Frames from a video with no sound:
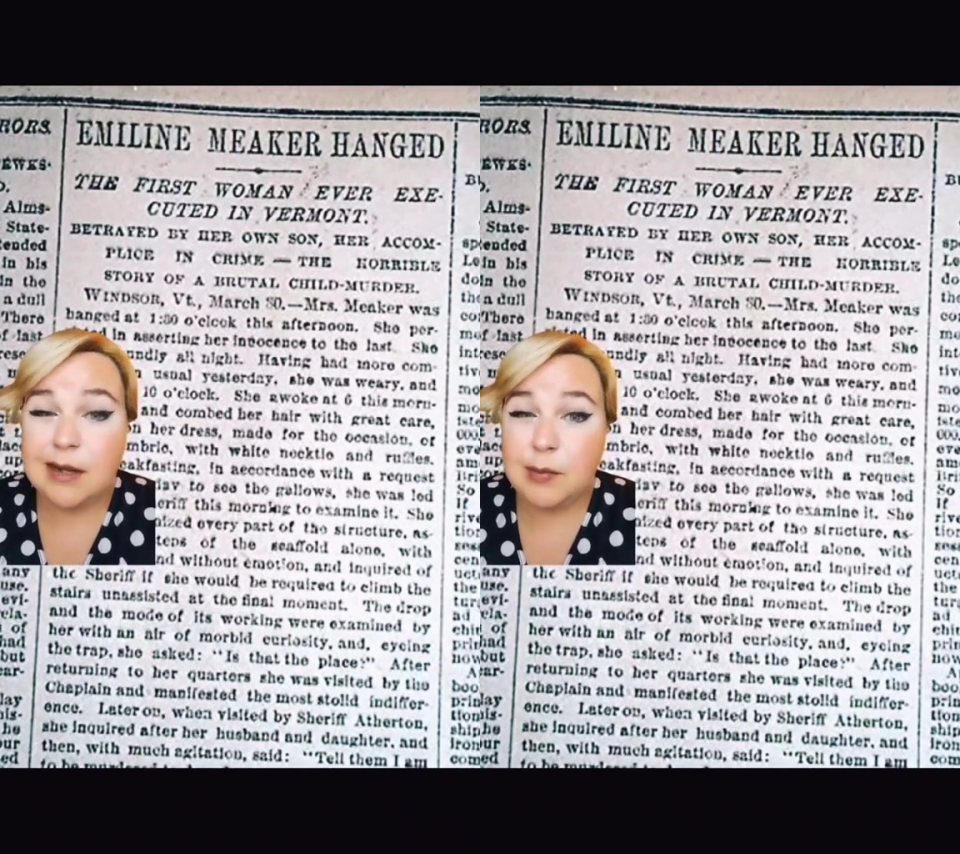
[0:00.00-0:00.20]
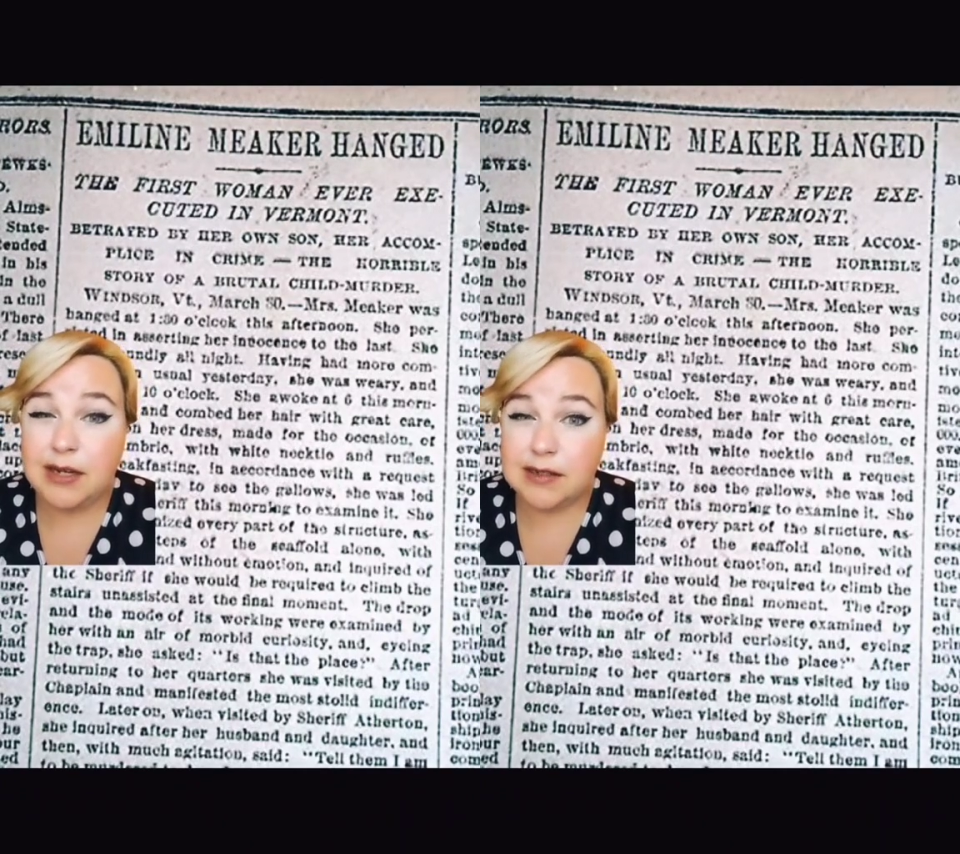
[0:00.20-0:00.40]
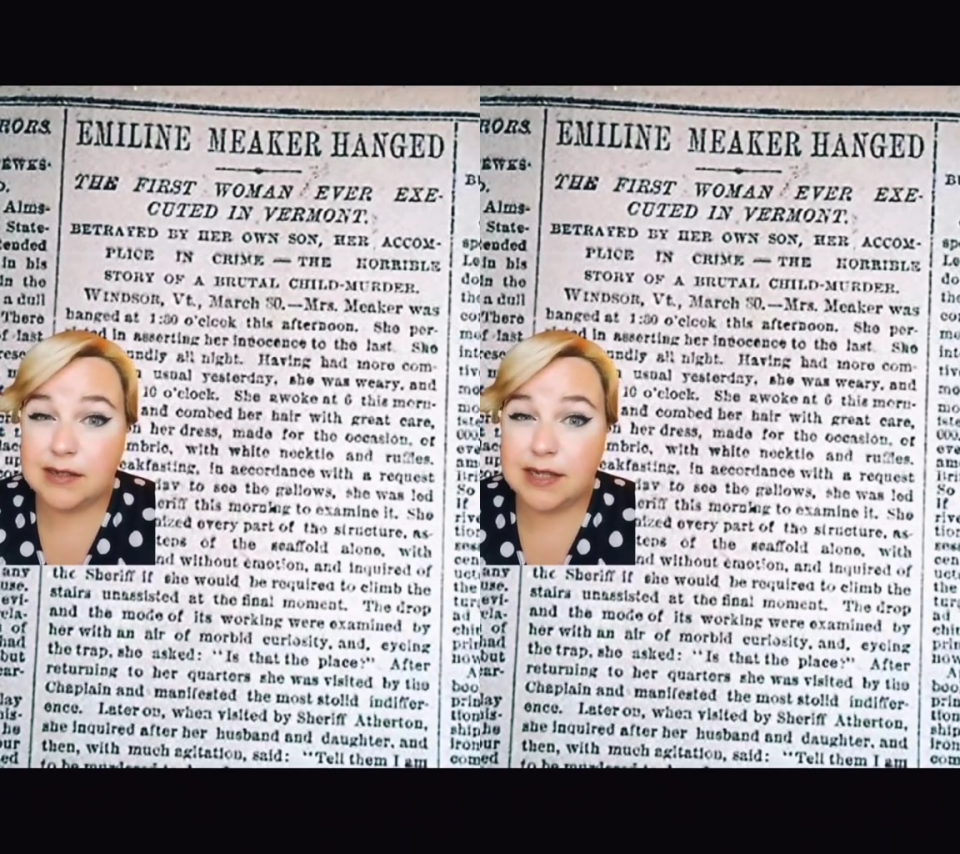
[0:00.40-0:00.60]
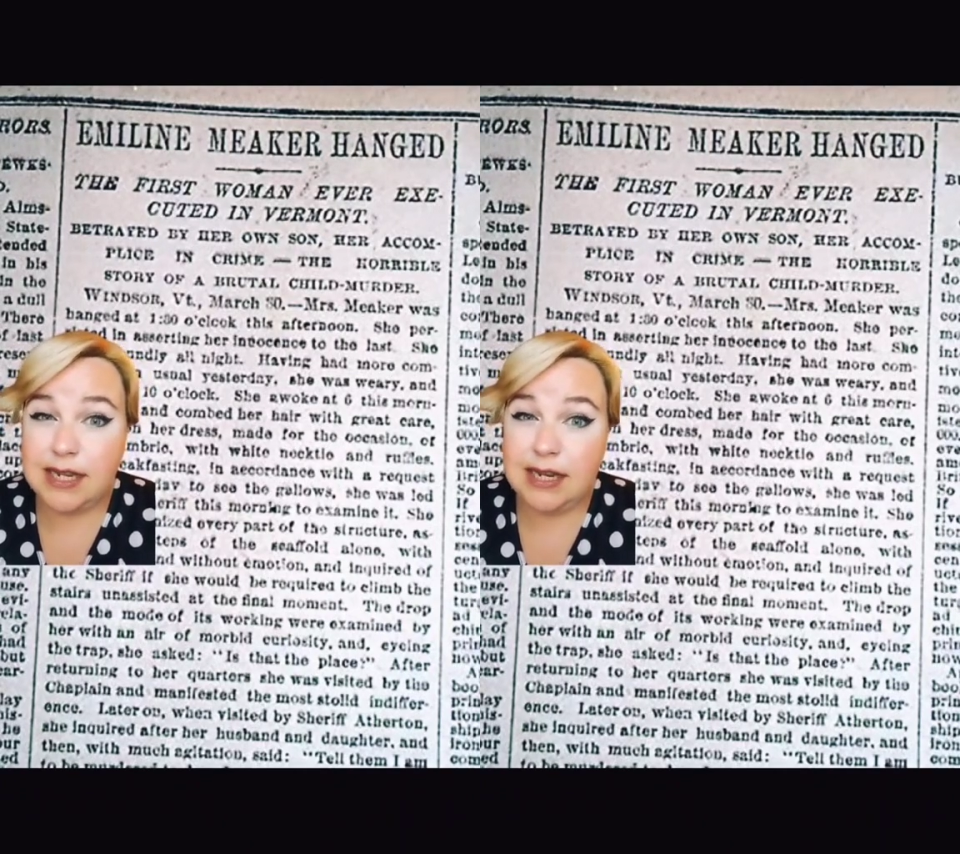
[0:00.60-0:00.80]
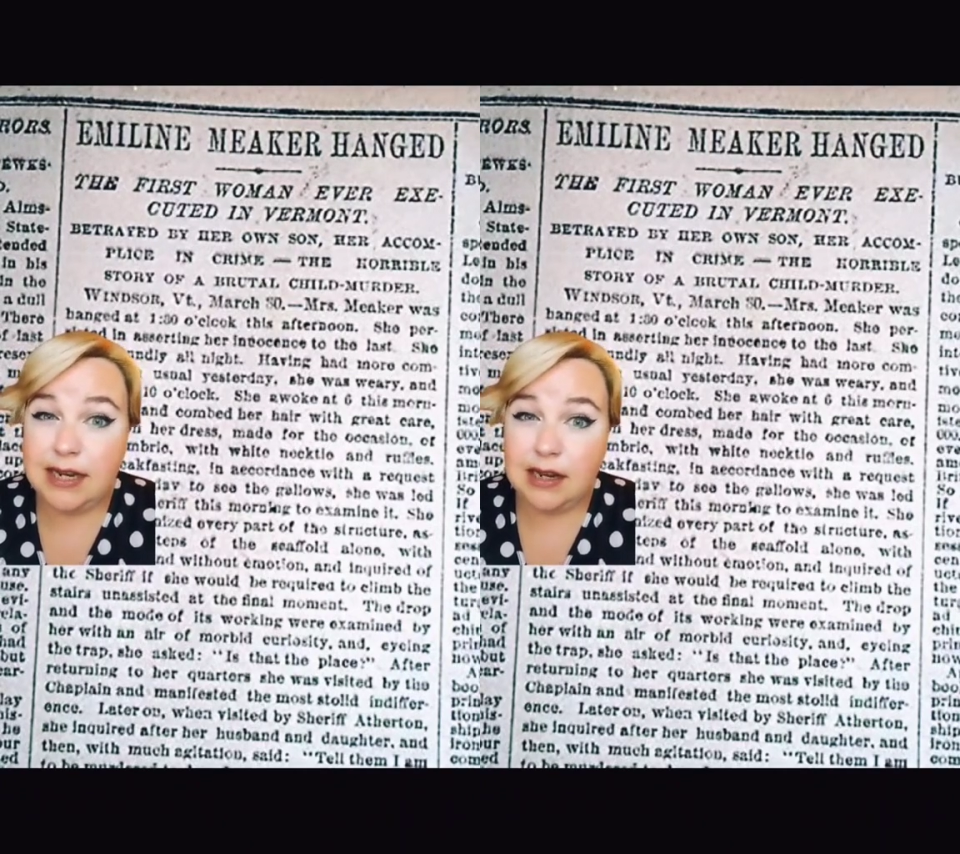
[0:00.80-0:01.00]
because
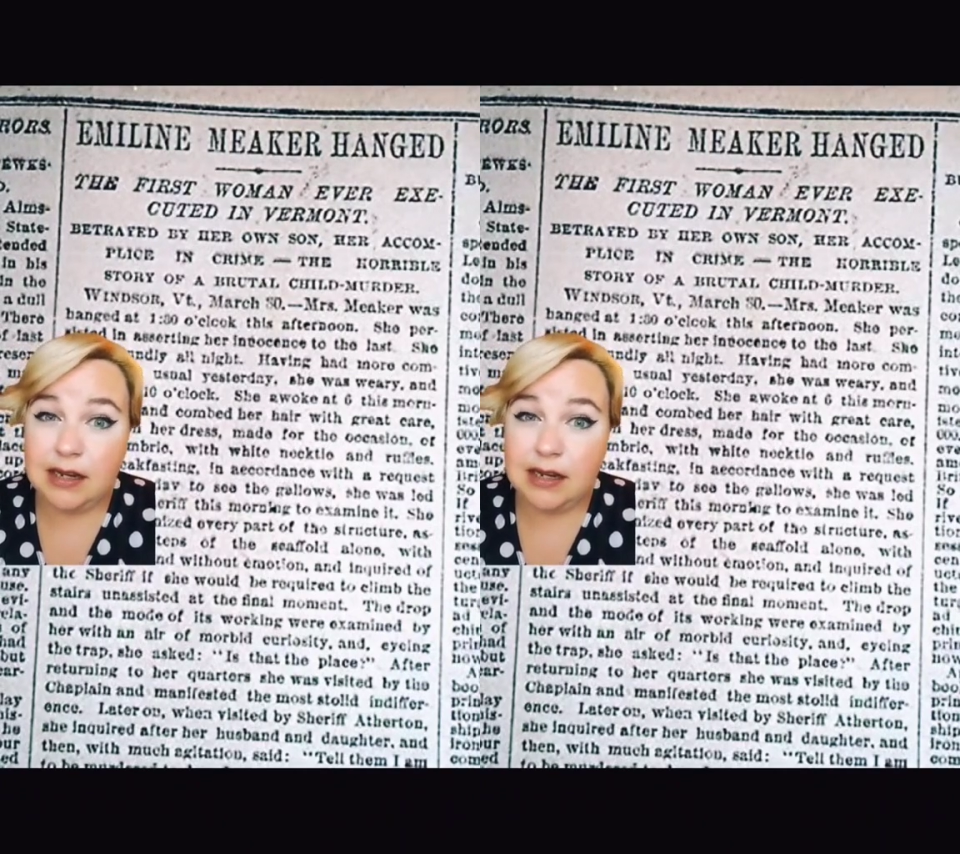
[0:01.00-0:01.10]
the